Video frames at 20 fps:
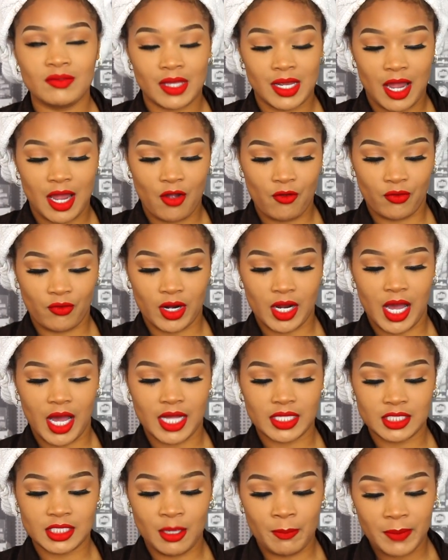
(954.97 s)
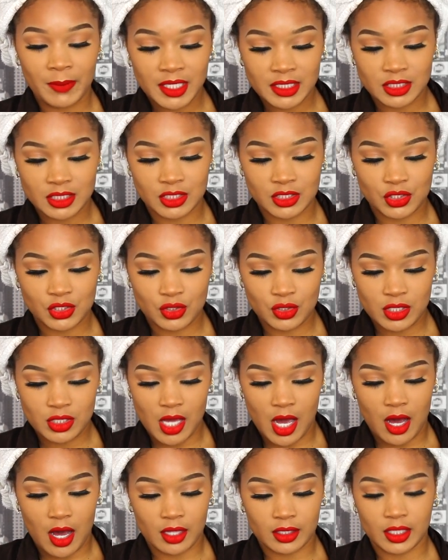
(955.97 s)
that I forgot to mention to
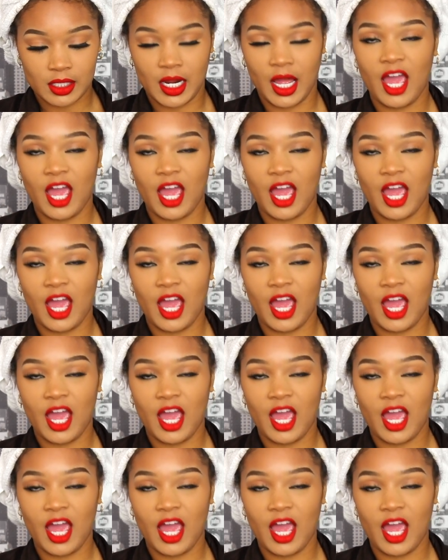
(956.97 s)
y'all that